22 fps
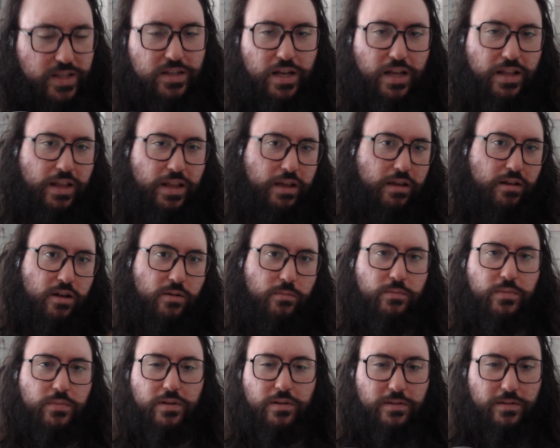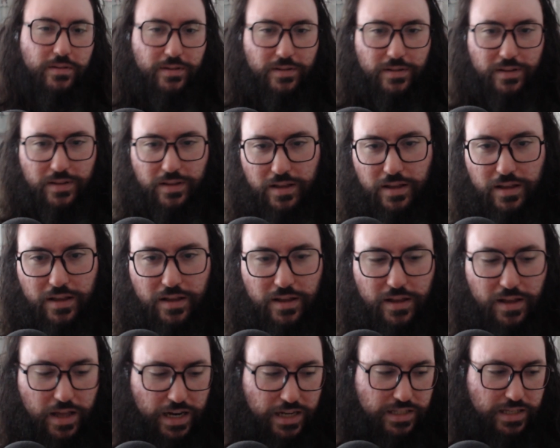And they come. And
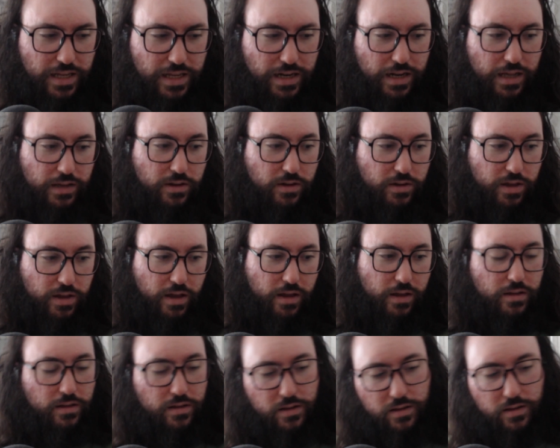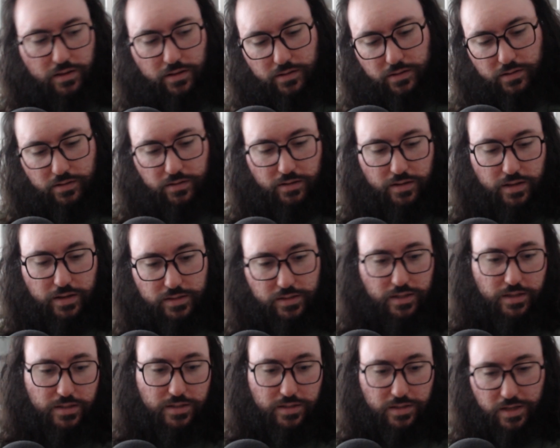I say like, okay, this
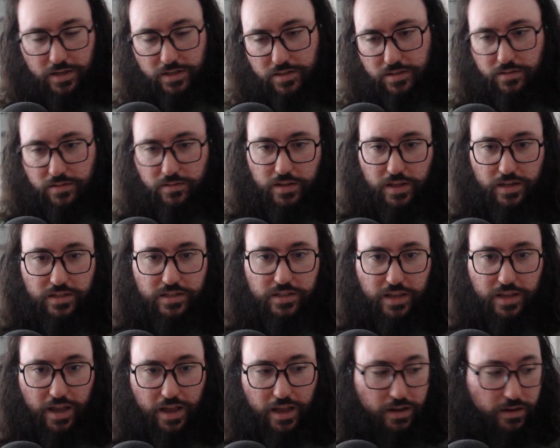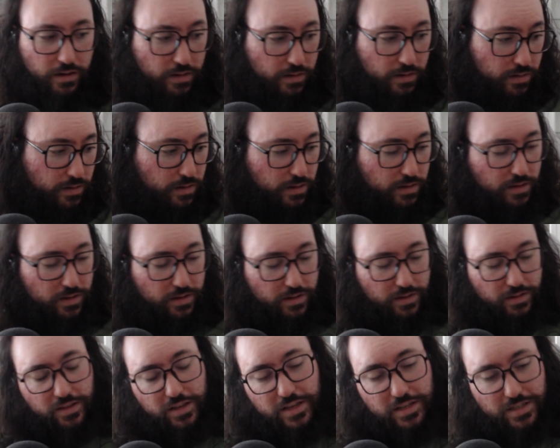didn't scan.
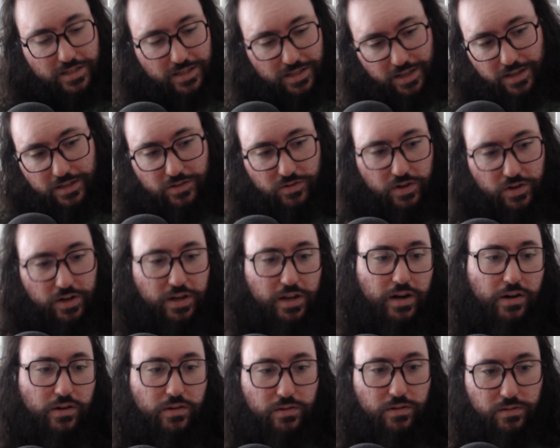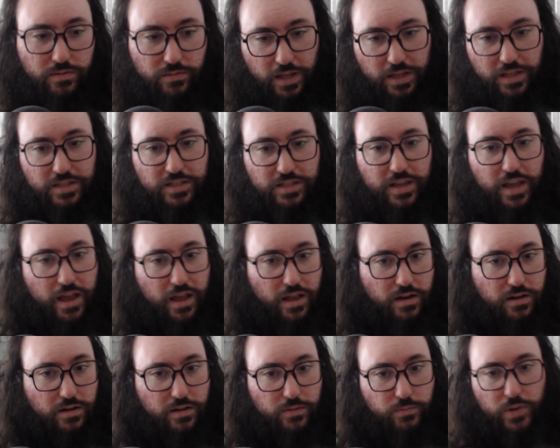These things right here, they
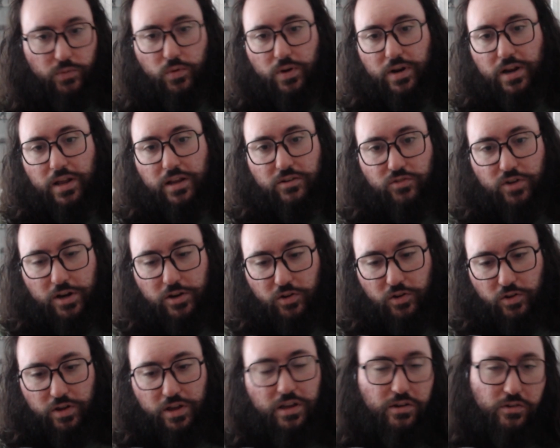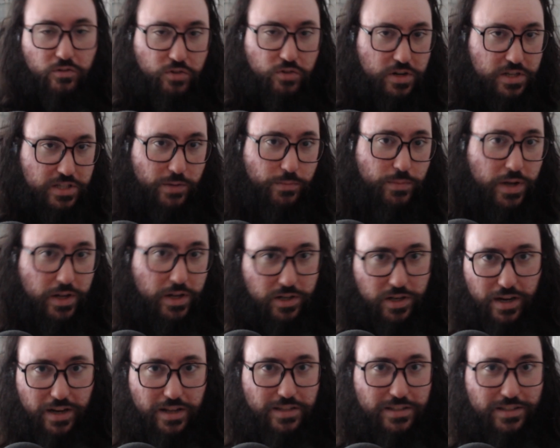scanned, but when I try to increase the amount
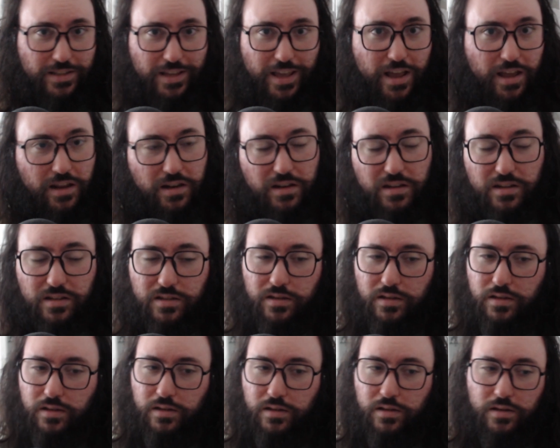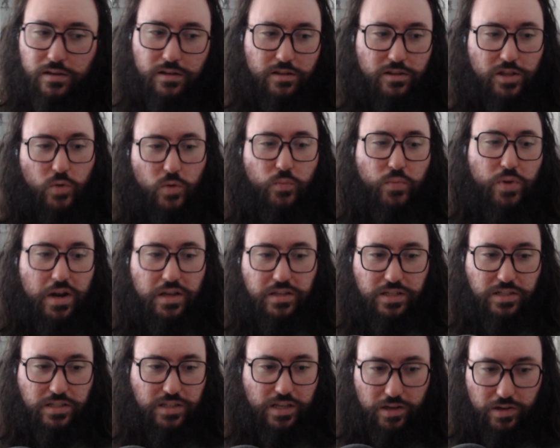that I scanned, the
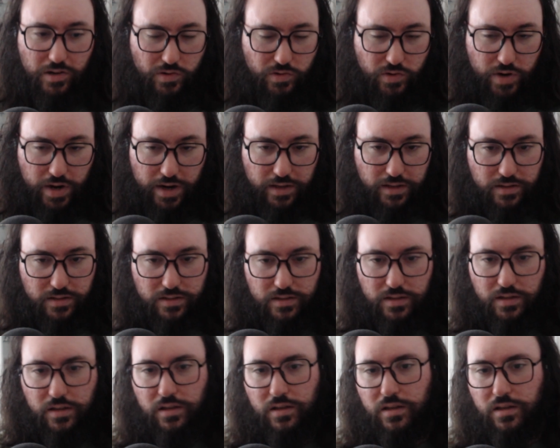price is incorrect.